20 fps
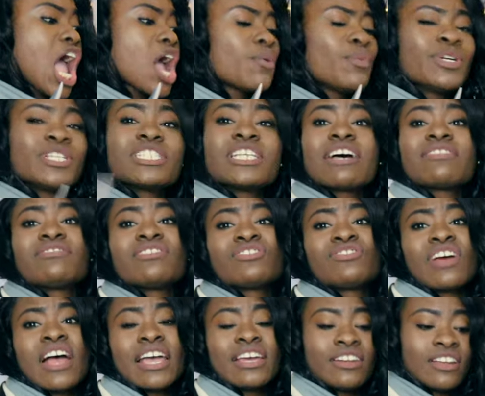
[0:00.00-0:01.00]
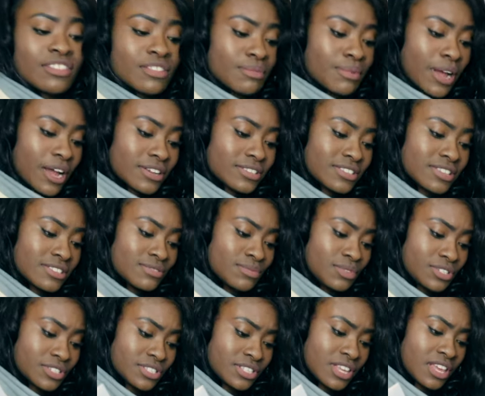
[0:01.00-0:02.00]
We just have to try another box and
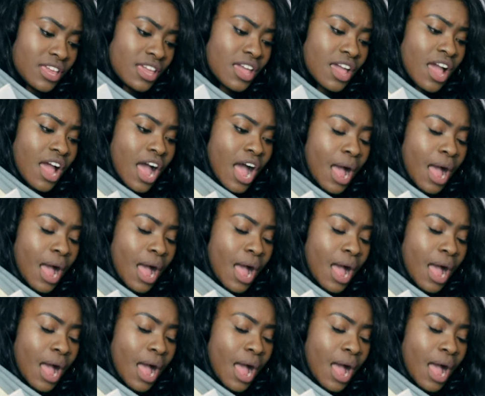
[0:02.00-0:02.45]
we'll see.